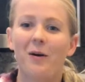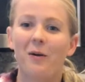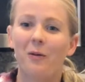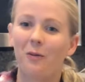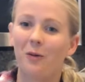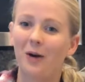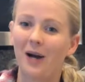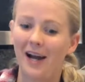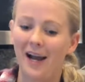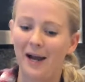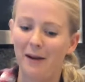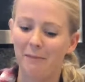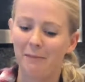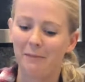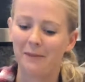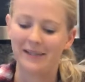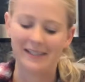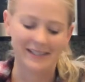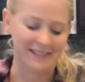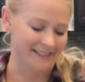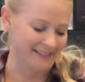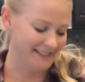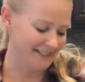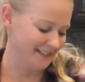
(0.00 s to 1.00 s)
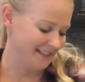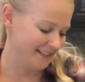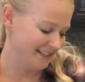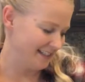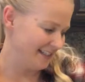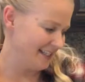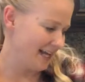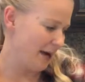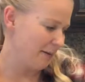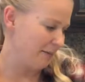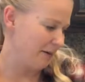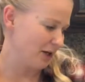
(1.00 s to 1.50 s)
what
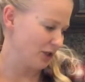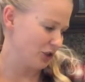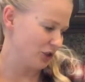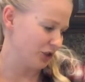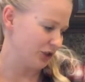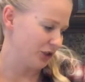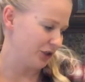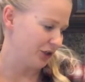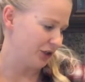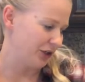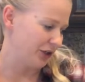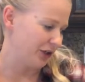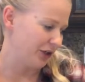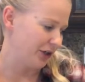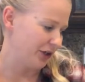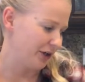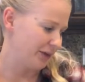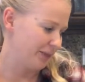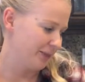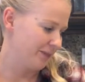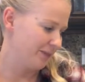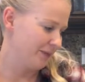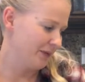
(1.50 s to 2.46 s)
happens. I'm not sure.